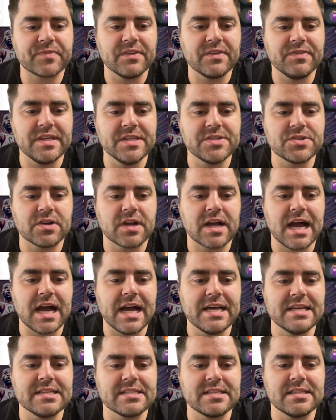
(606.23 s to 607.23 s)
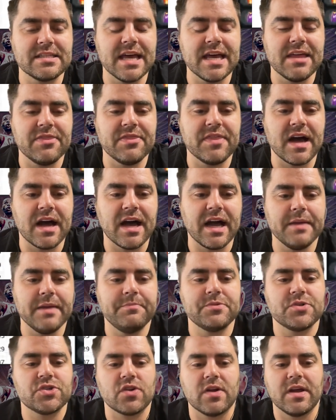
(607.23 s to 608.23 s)
These are guys that the
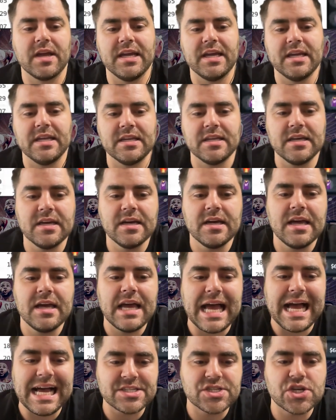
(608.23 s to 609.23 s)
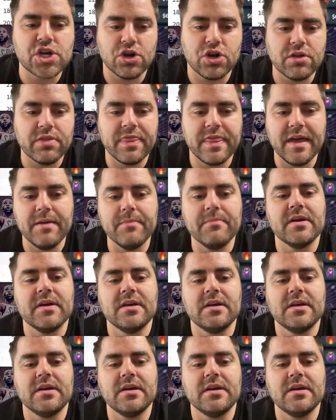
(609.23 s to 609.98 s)
hype train has hurt them.